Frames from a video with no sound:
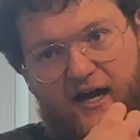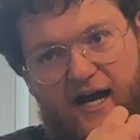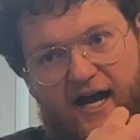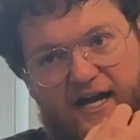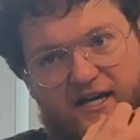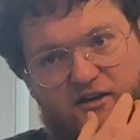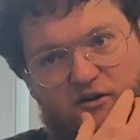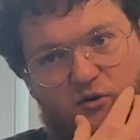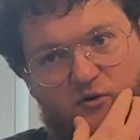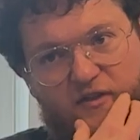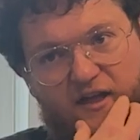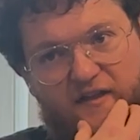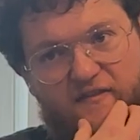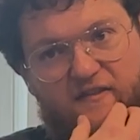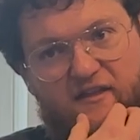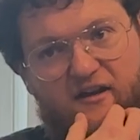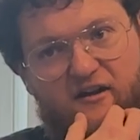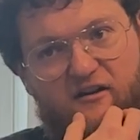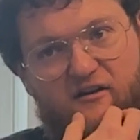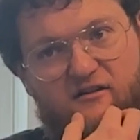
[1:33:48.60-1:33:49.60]
I know that
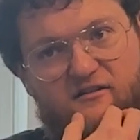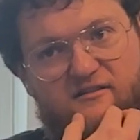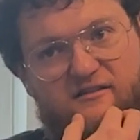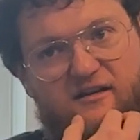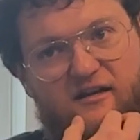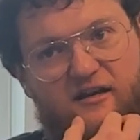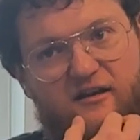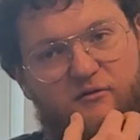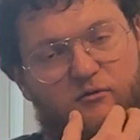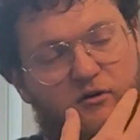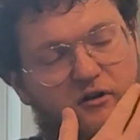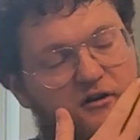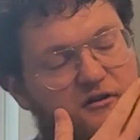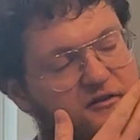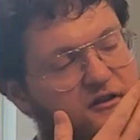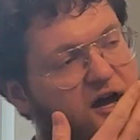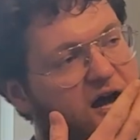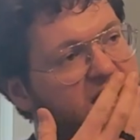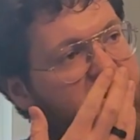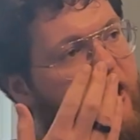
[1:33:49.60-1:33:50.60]
there's, well,
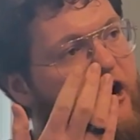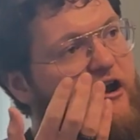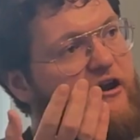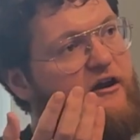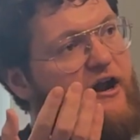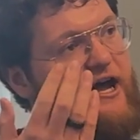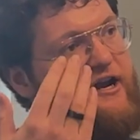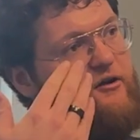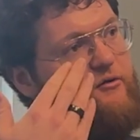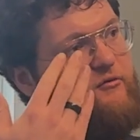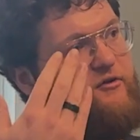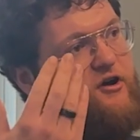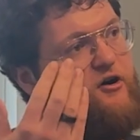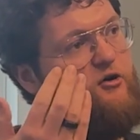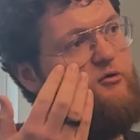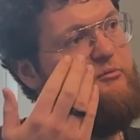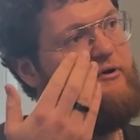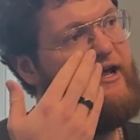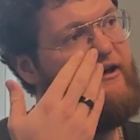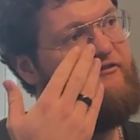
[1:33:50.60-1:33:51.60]
I don't
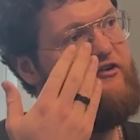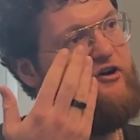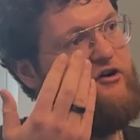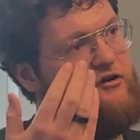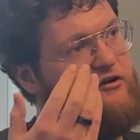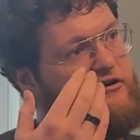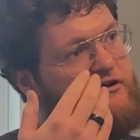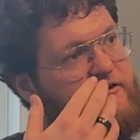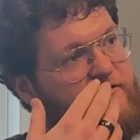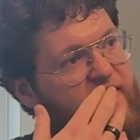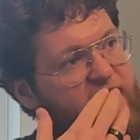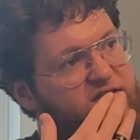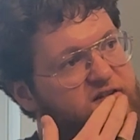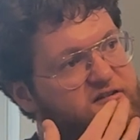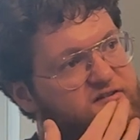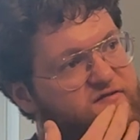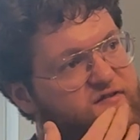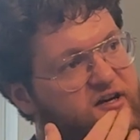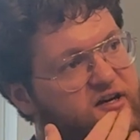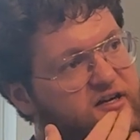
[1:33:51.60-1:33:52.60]
know, but I've heard that
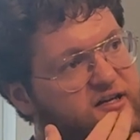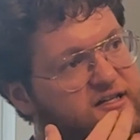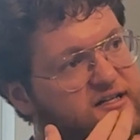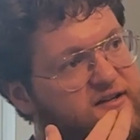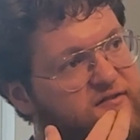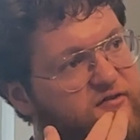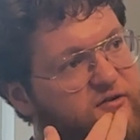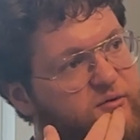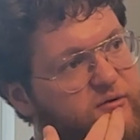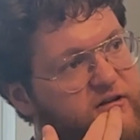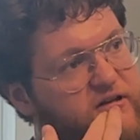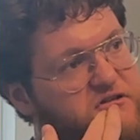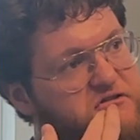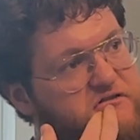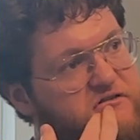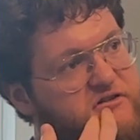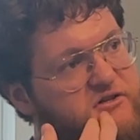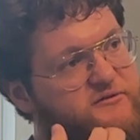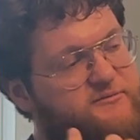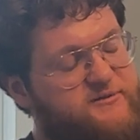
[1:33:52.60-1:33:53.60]
there's very different
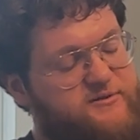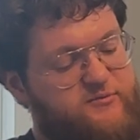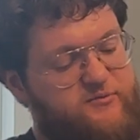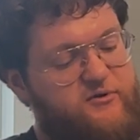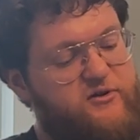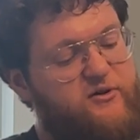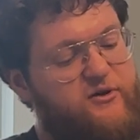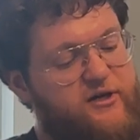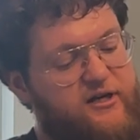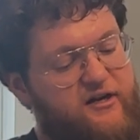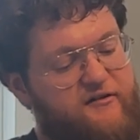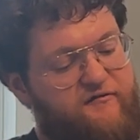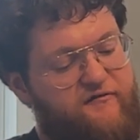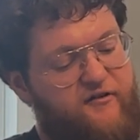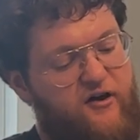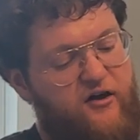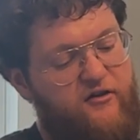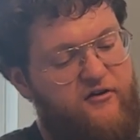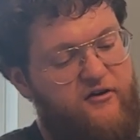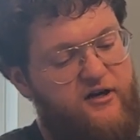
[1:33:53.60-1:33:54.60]
relationships between a
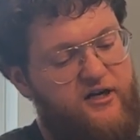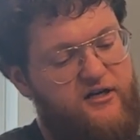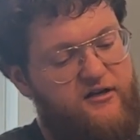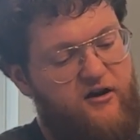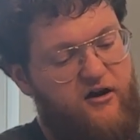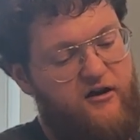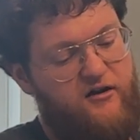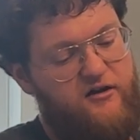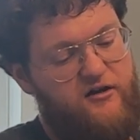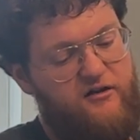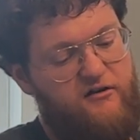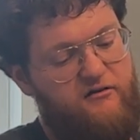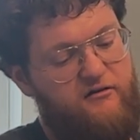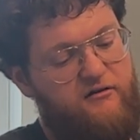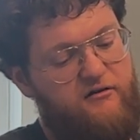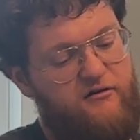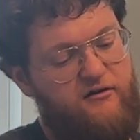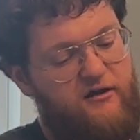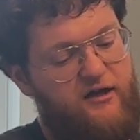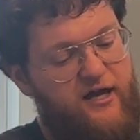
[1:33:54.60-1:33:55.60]
father and a daughter
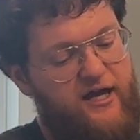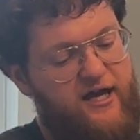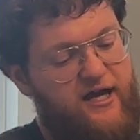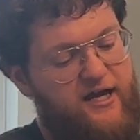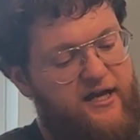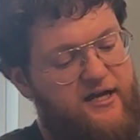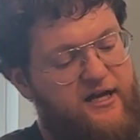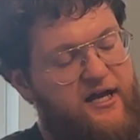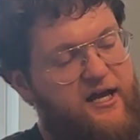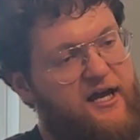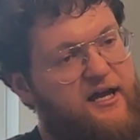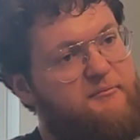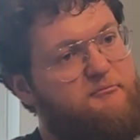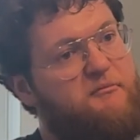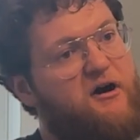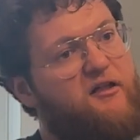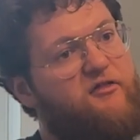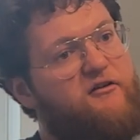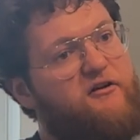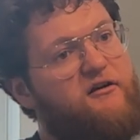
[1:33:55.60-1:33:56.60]
and a
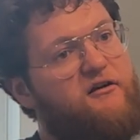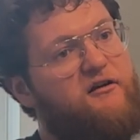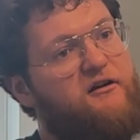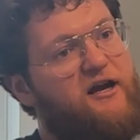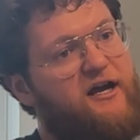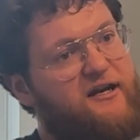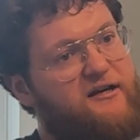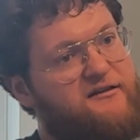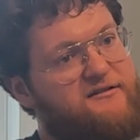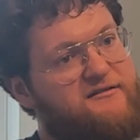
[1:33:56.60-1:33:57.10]
mother and a